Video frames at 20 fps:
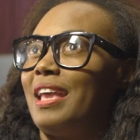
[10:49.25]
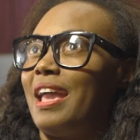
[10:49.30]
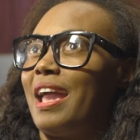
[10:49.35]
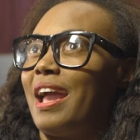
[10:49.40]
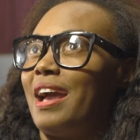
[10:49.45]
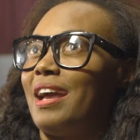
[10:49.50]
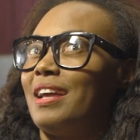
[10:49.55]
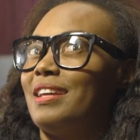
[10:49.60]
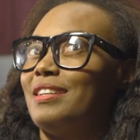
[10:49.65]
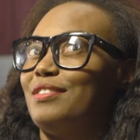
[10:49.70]

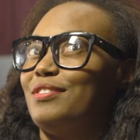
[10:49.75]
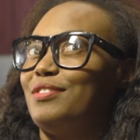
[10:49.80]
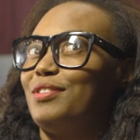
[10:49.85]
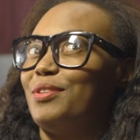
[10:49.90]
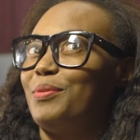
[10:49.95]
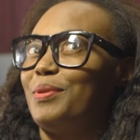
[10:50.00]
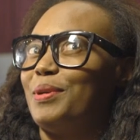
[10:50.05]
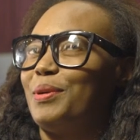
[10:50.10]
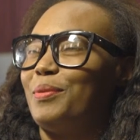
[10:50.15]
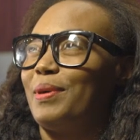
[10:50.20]
and
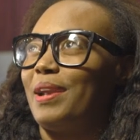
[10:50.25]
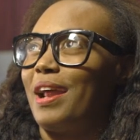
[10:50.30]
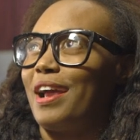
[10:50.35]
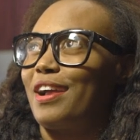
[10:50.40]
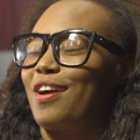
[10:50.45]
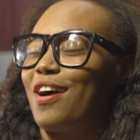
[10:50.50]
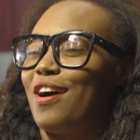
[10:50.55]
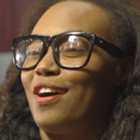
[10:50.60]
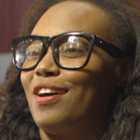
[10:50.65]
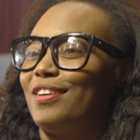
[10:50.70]
doing what I
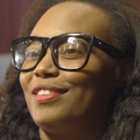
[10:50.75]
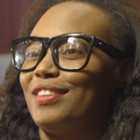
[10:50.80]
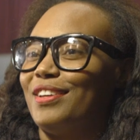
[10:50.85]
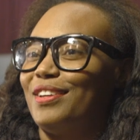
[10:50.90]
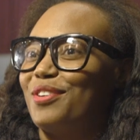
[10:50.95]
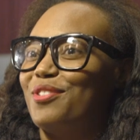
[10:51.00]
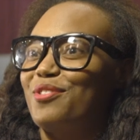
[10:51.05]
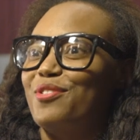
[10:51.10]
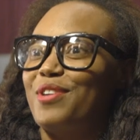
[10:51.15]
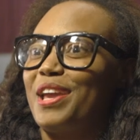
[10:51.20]
call the
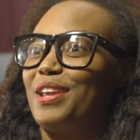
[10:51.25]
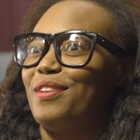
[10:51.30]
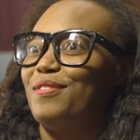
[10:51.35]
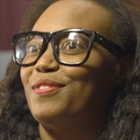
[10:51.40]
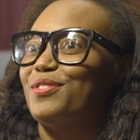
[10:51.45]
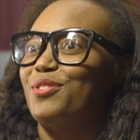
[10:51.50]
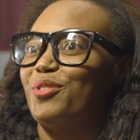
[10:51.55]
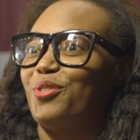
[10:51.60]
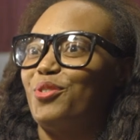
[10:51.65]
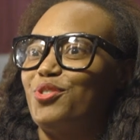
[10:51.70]
creative
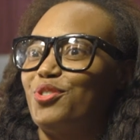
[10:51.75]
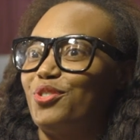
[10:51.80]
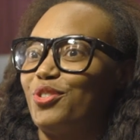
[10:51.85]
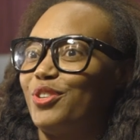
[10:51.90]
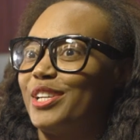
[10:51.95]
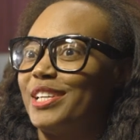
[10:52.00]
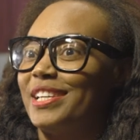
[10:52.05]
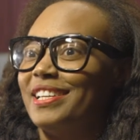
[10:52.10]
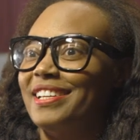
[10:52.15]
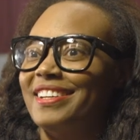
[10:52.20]

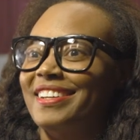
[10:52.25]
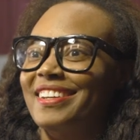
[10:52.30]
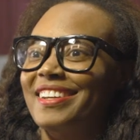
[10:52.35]
surgery,